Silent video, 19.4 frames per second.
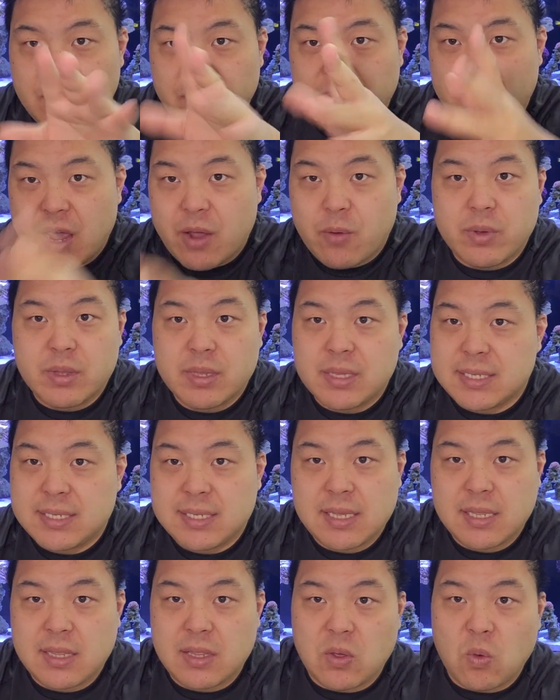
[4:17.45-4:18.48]
You can't really
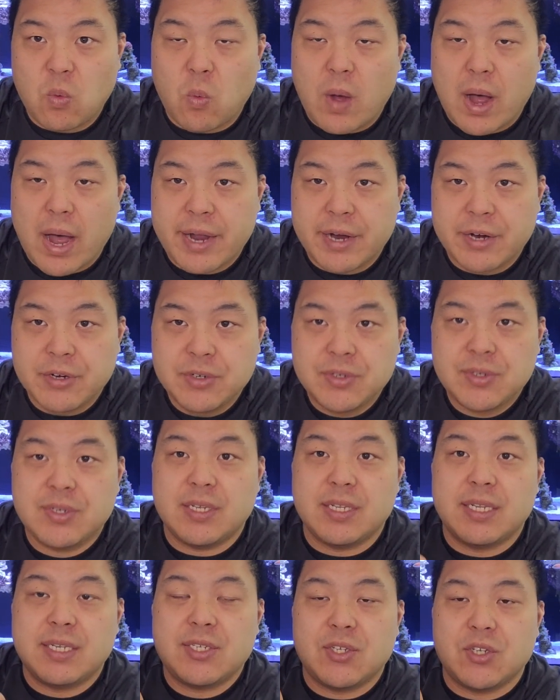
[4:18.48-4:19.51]
see the wires
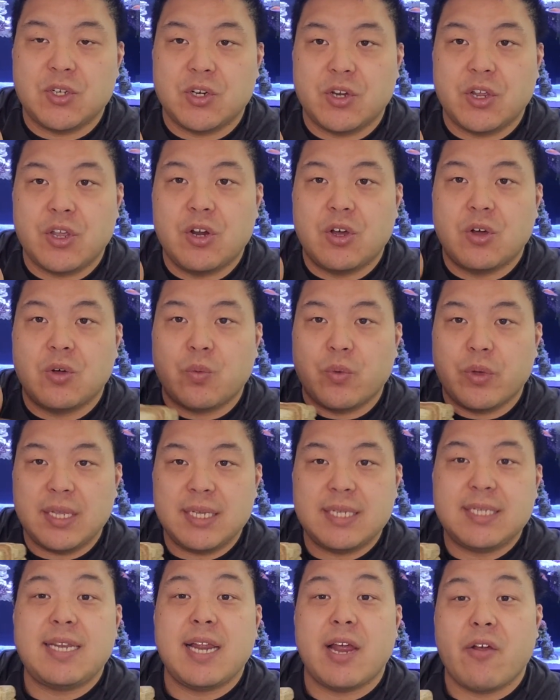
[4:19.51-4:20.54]
unless you're, really
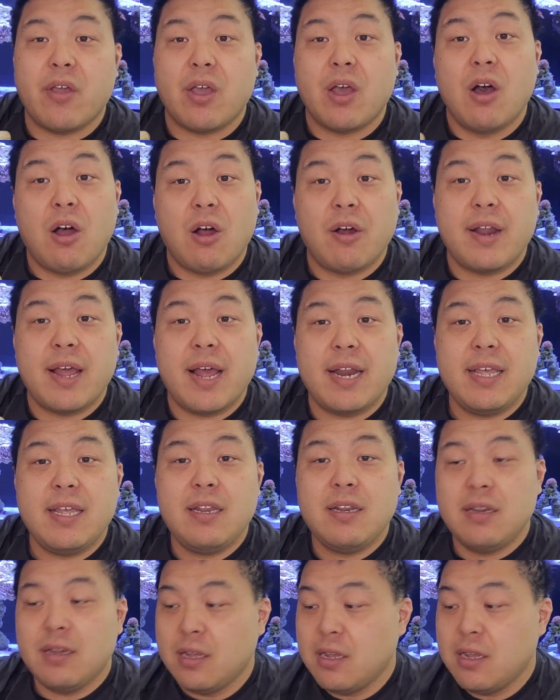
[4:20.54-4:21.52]
staring hard at it,